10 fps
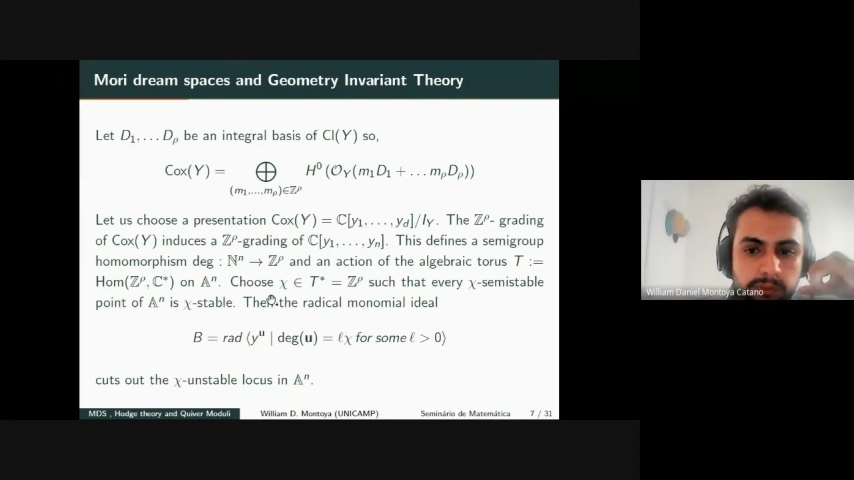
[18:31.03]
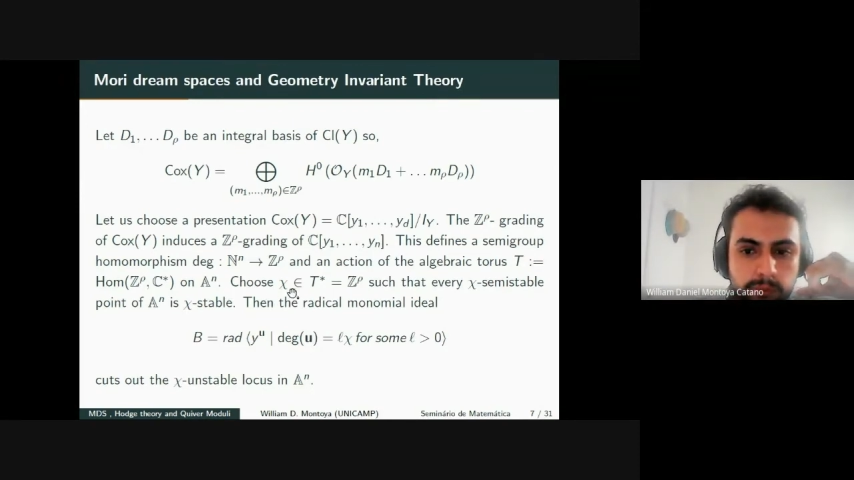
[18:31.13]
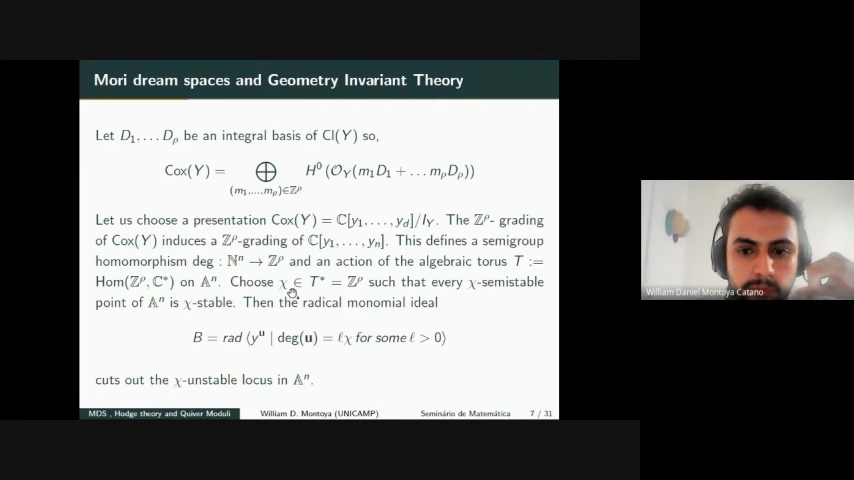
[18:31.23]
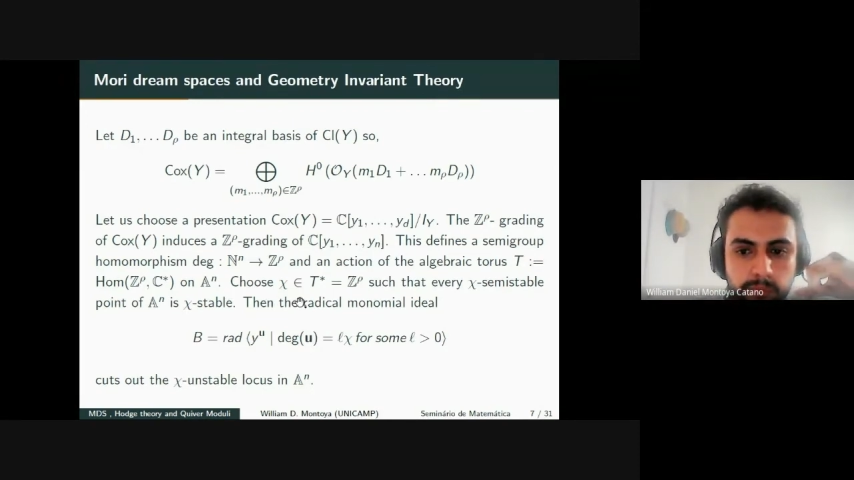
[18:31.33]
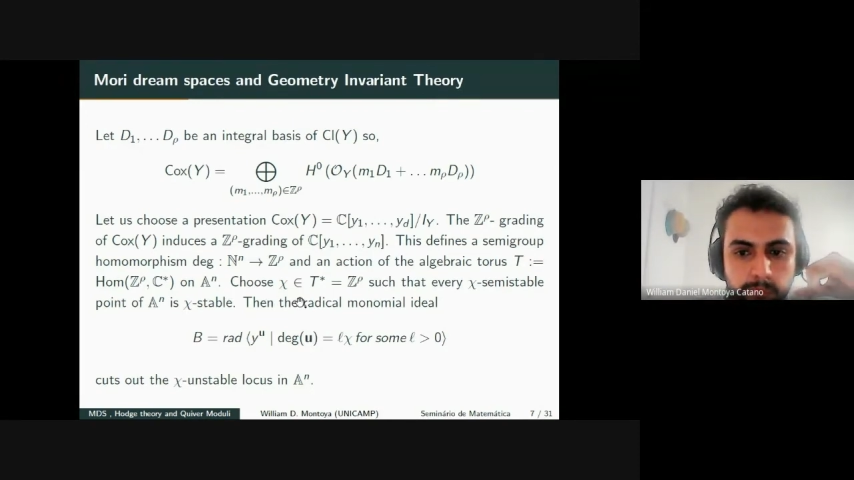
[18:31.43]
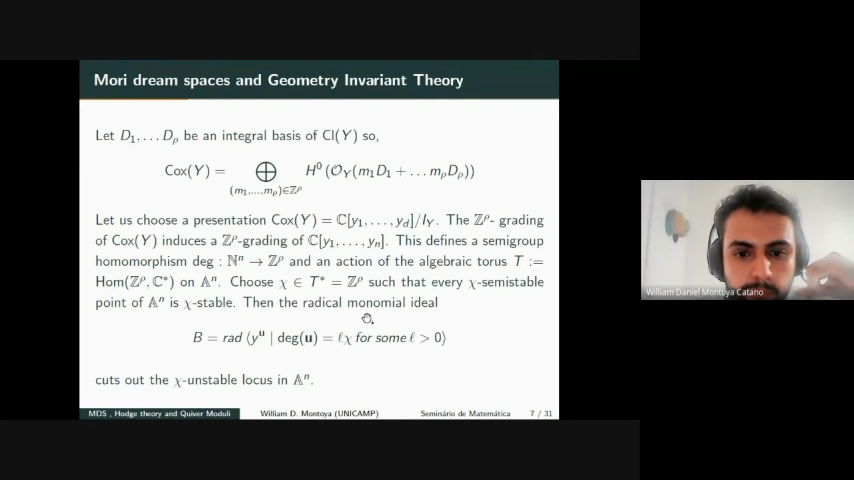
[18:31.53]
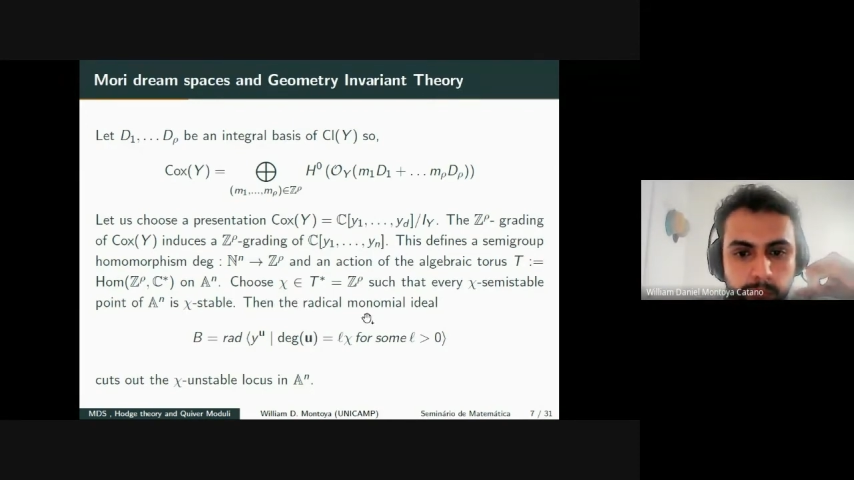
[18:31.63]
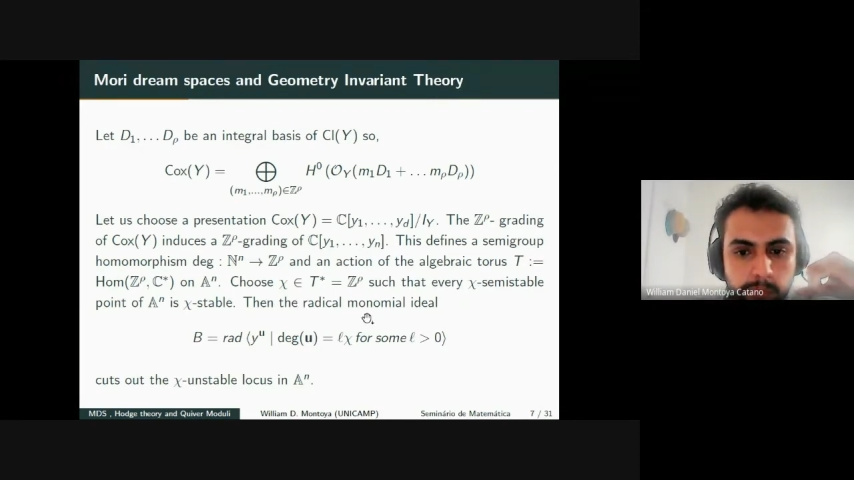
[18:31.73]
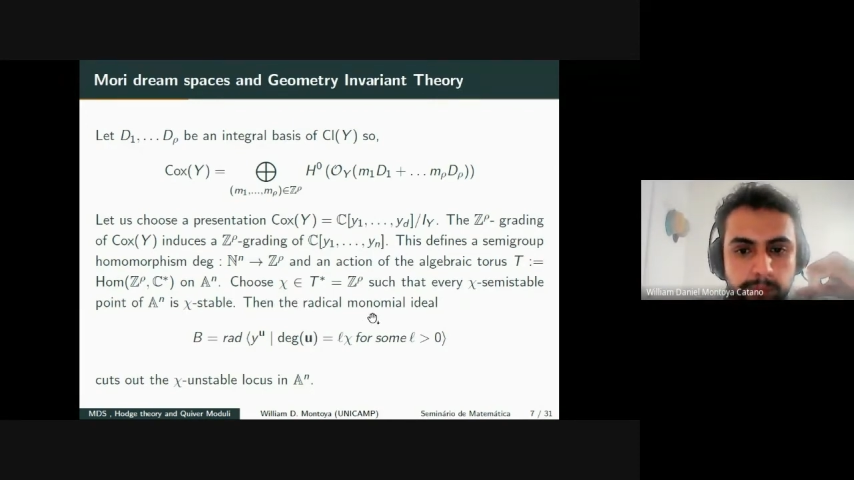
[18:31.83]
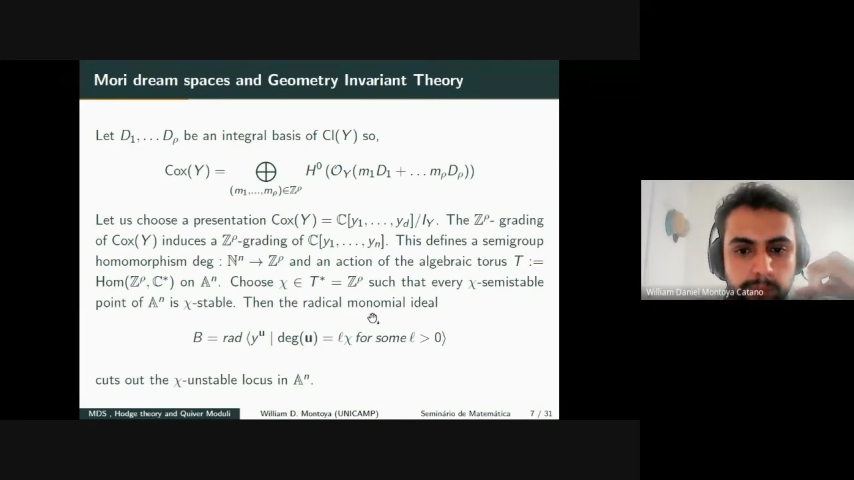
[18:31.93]
to
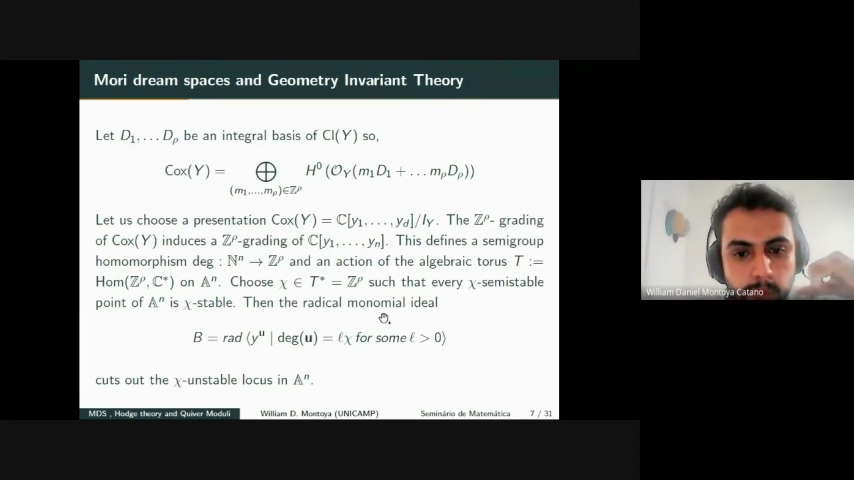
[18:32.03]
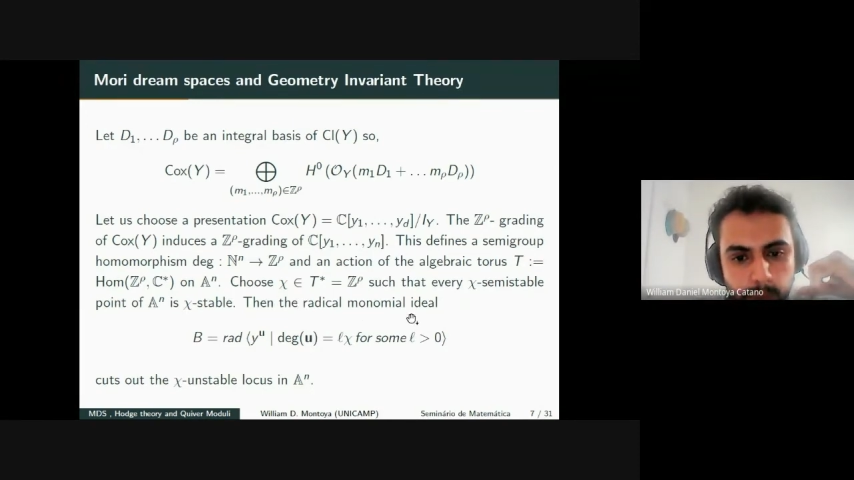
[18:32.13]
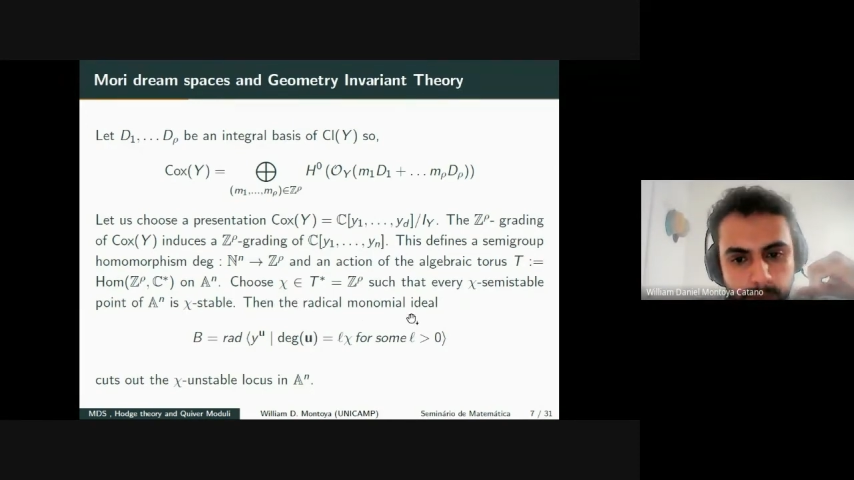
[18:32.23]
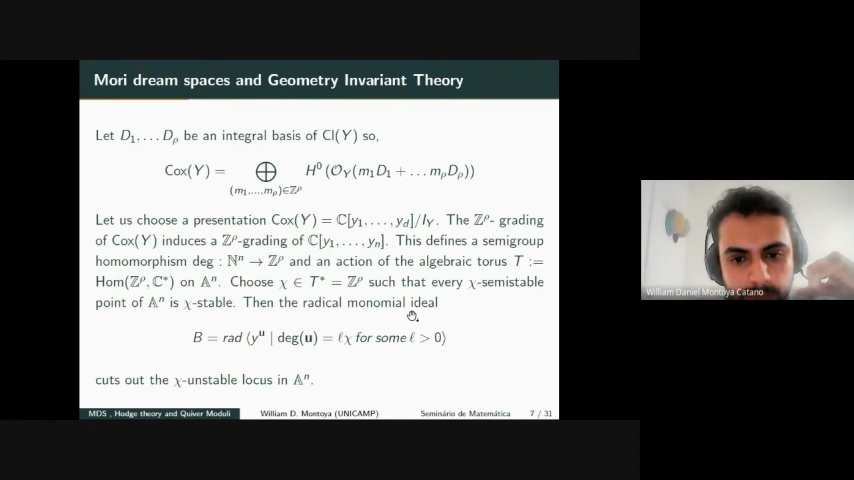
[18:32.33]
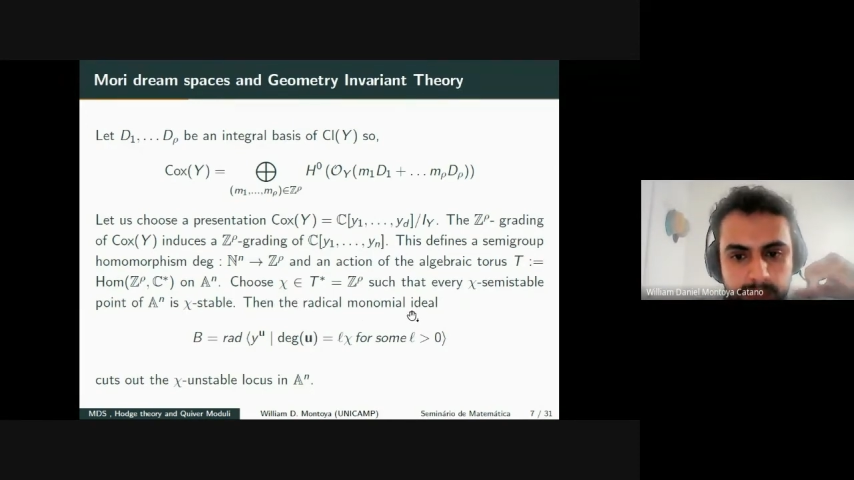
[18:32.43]
remove